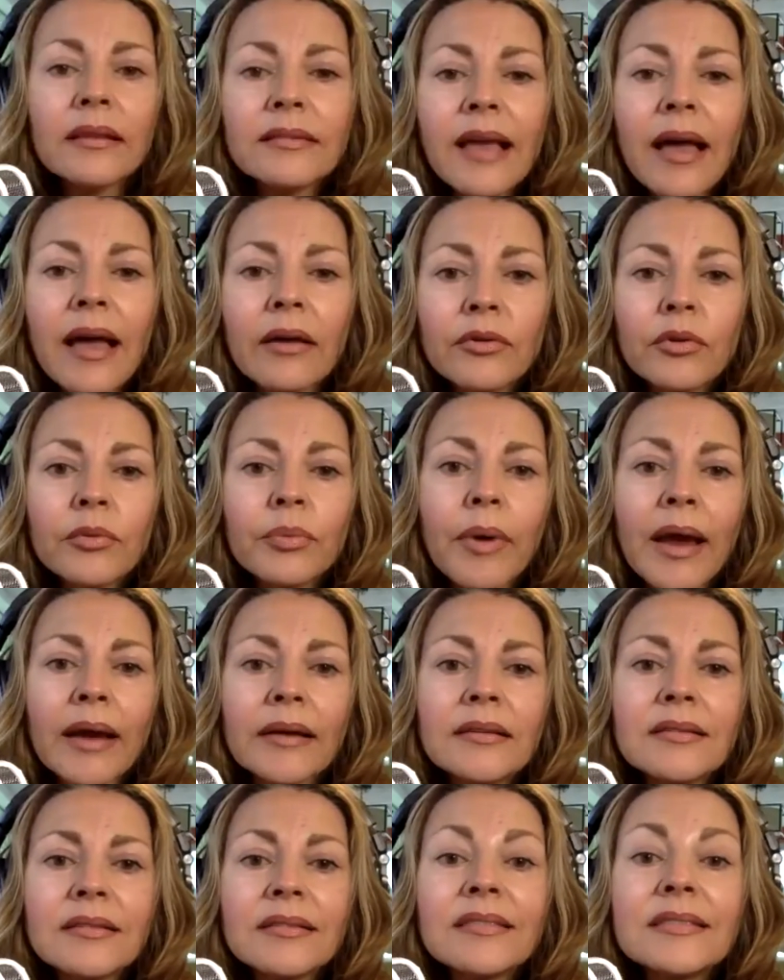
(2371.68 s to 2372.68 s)
us how your
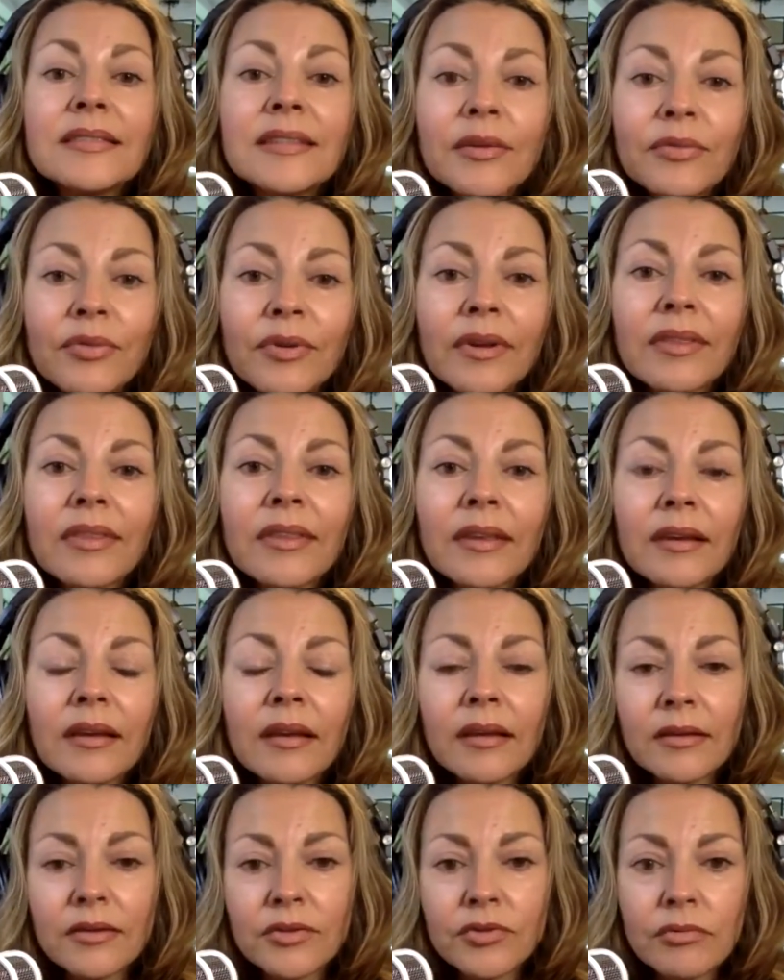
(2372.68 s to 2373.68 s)
practice is different
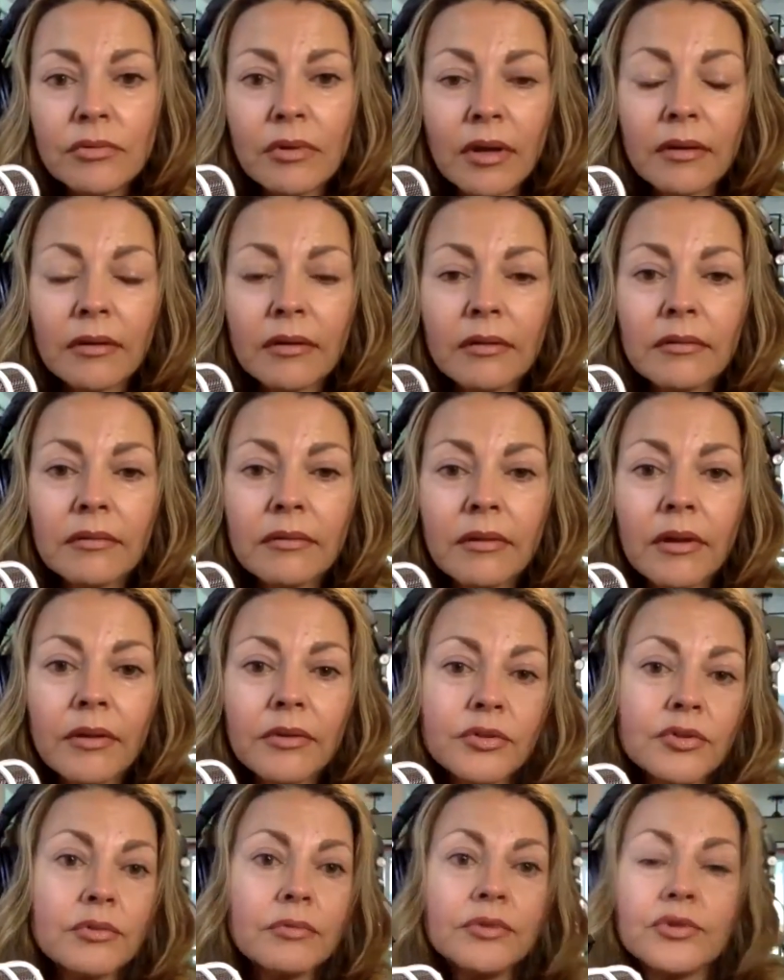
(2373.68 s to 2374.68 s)
than a
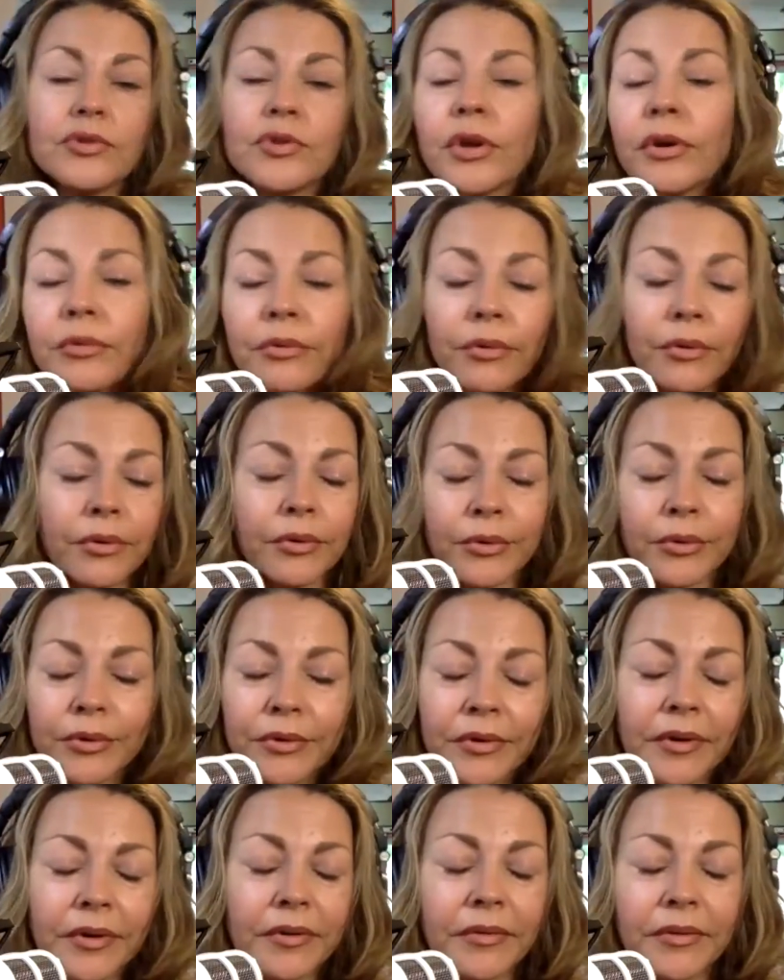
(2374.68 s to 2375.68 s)
general,
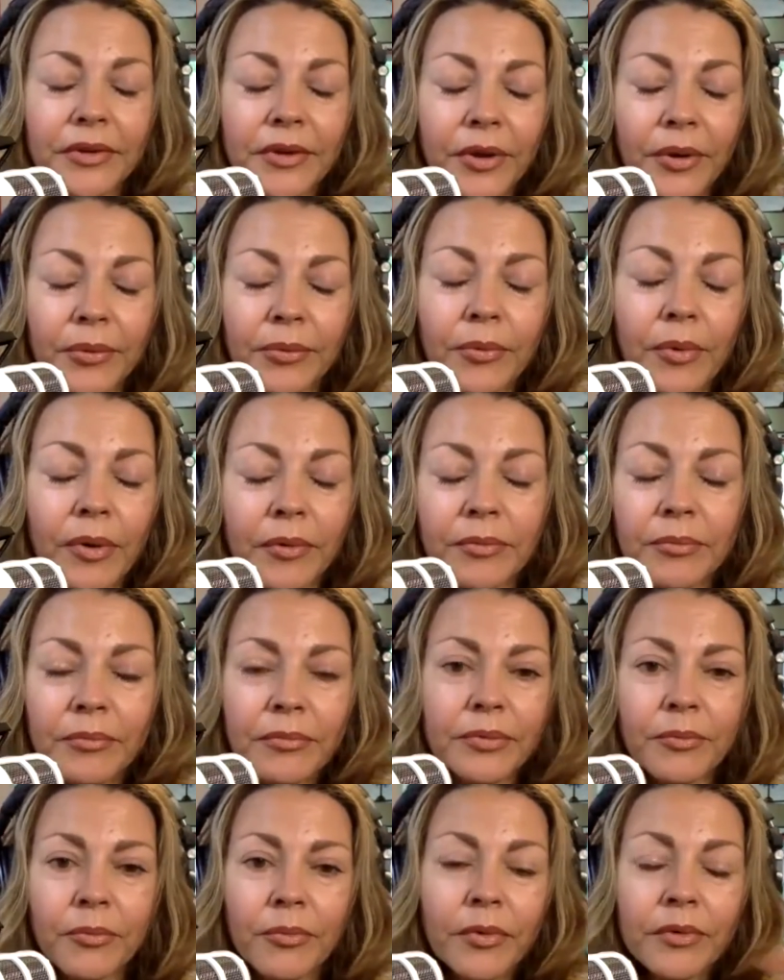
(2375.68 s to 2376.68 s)
or what
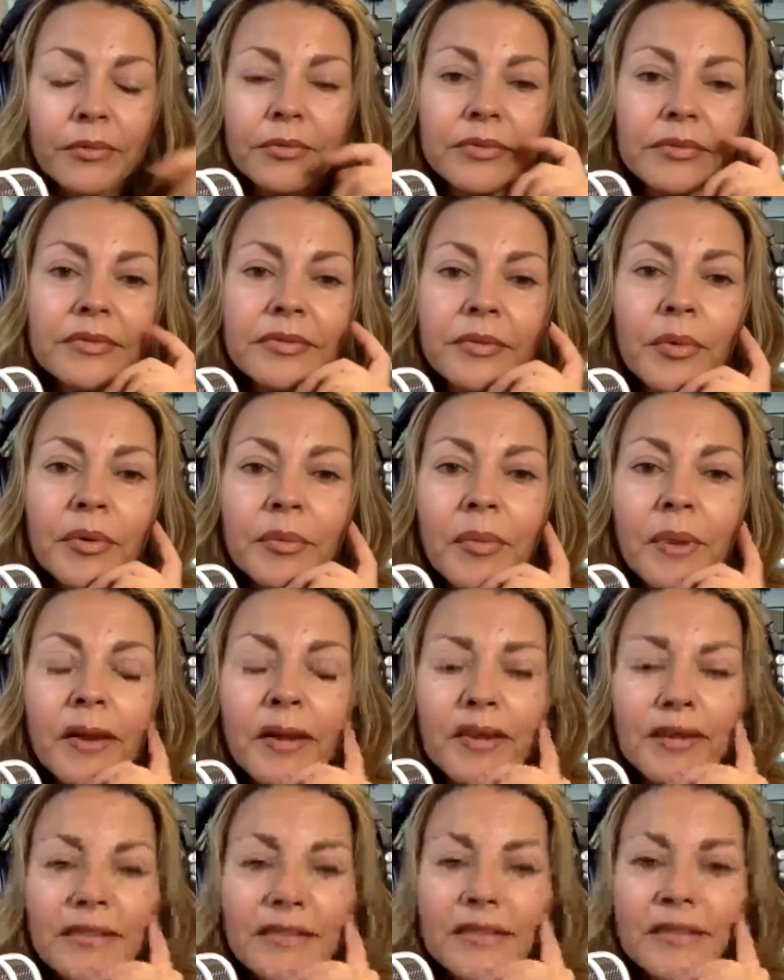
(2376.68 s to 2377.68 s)
someone might
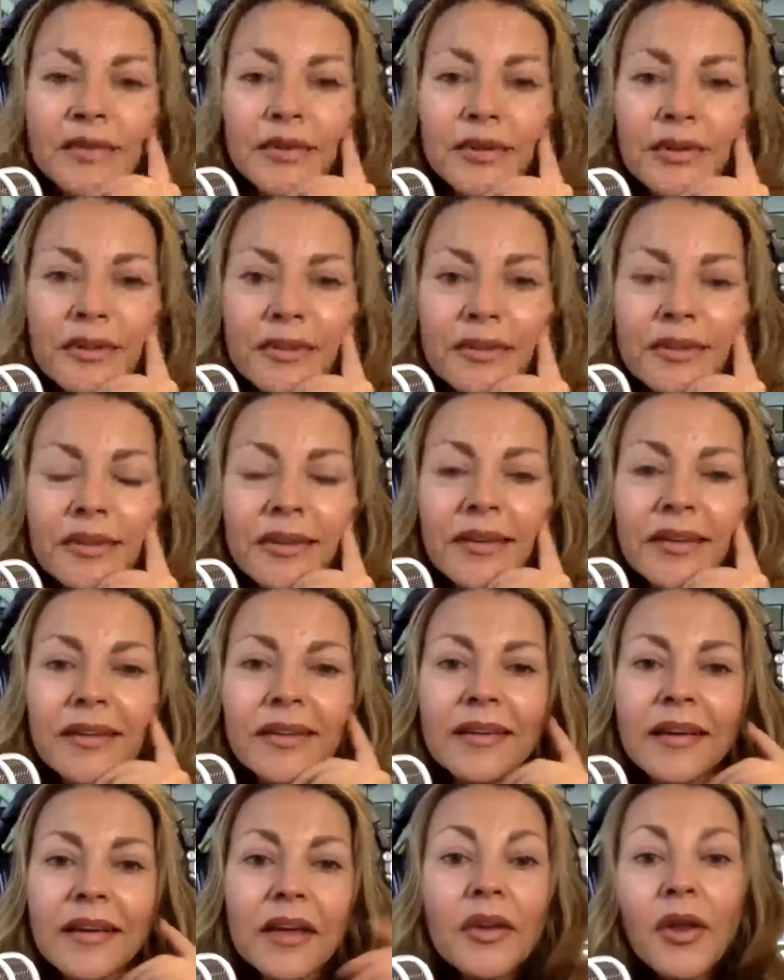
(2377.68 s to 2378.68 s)
consider
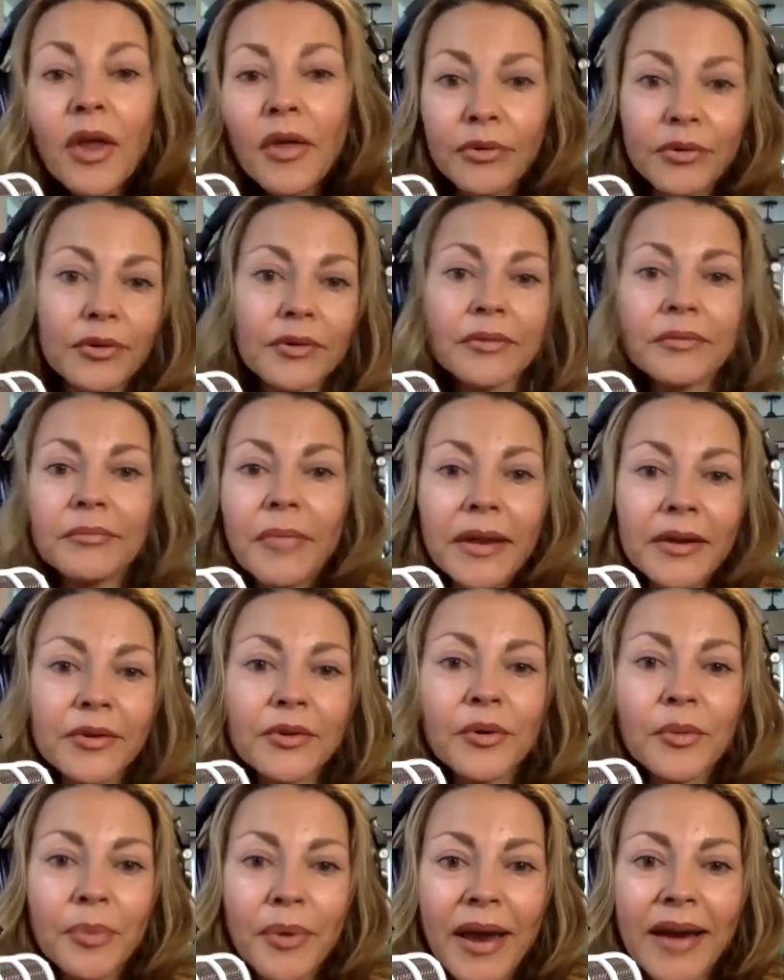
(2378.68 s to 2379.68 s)
another
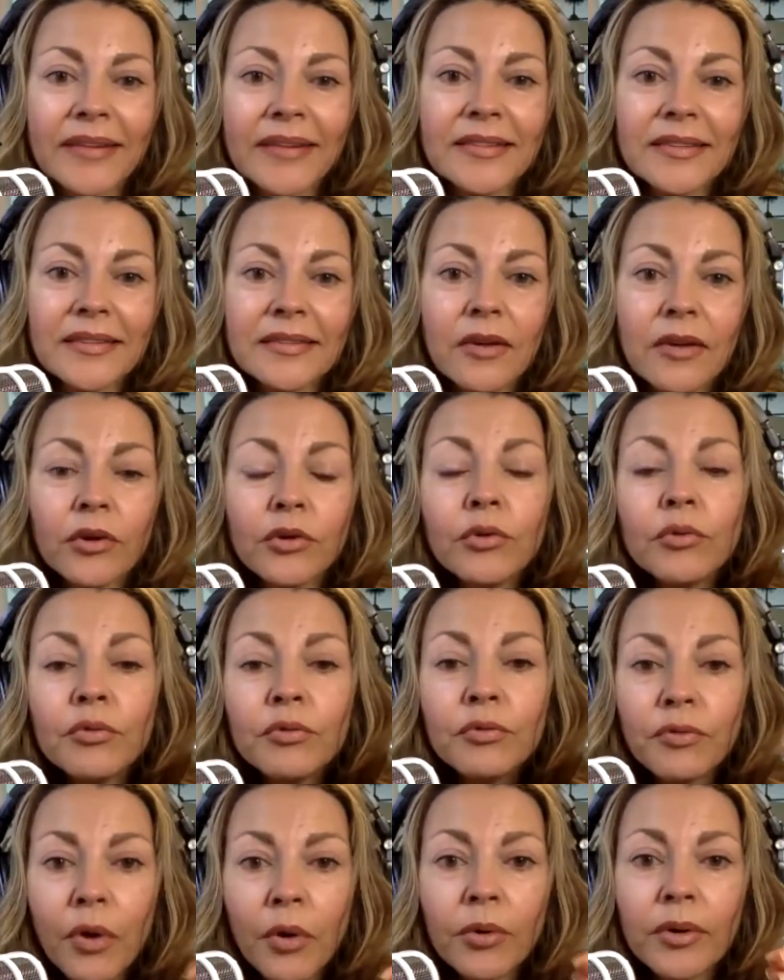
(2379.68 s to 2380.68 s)
medical practice. Are you
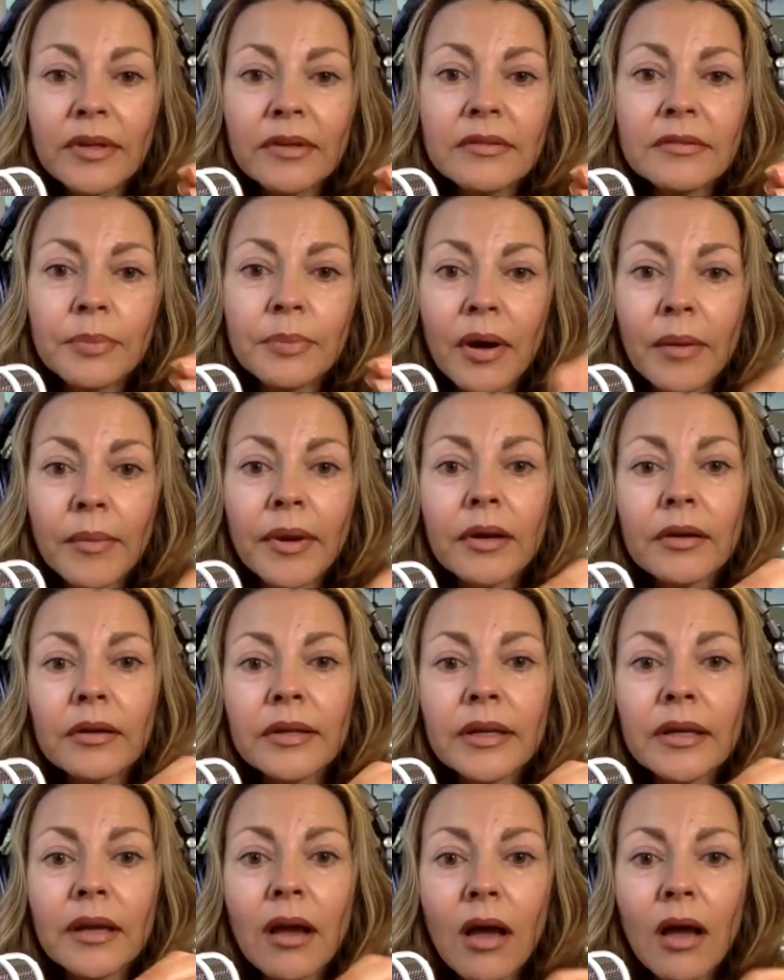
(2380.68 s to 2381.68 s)
focused
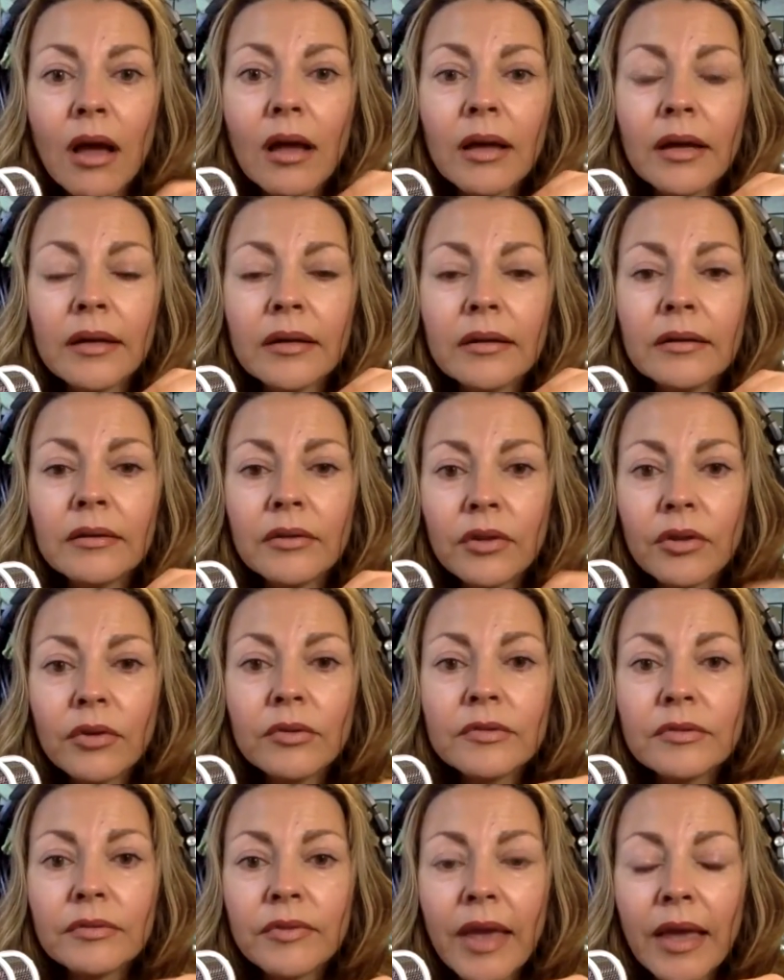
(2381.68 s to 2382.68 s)
primarily on the
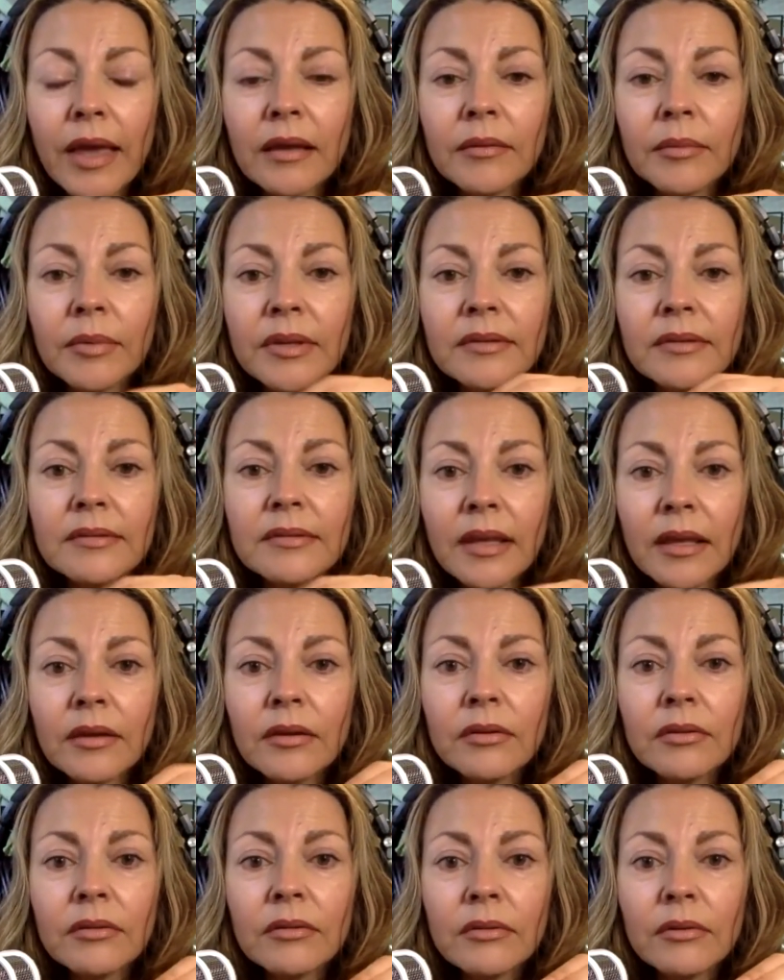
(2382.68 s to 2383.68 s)
use of cannabis
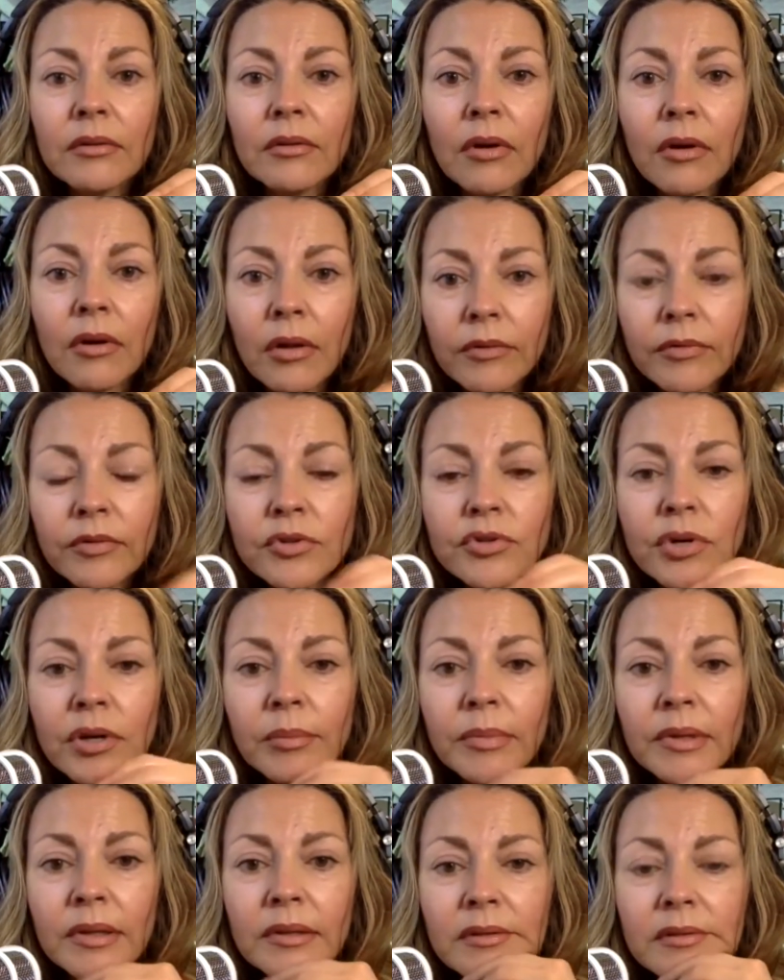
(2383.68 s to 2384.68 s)
in all of your
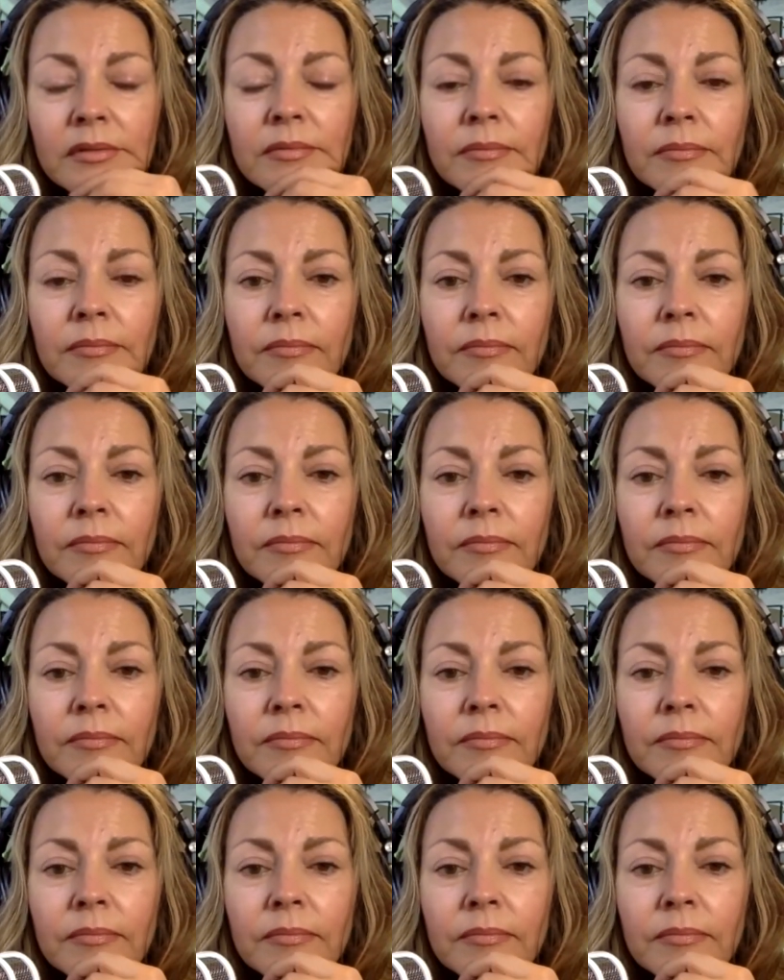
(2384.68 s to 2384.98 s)
treatments?